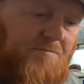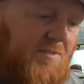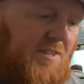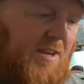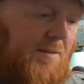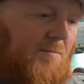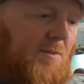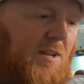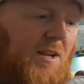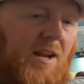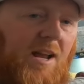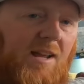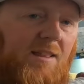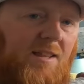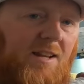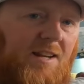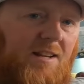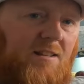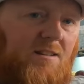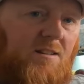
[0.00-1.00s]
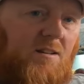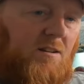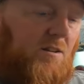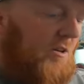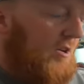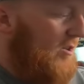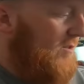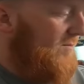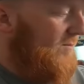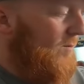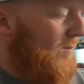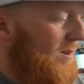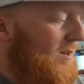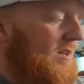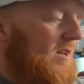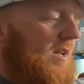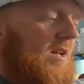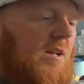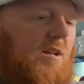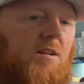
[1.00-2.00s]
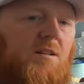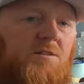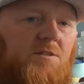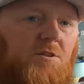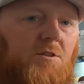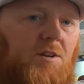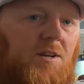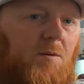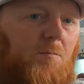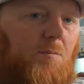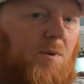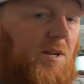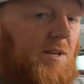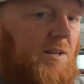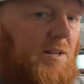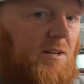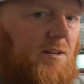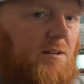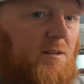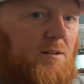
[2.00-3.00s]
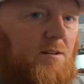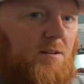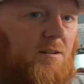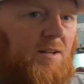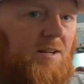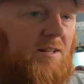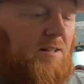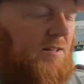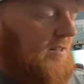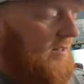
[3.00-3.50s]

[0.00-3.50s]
same thing. I like the curved one, so you can bend it like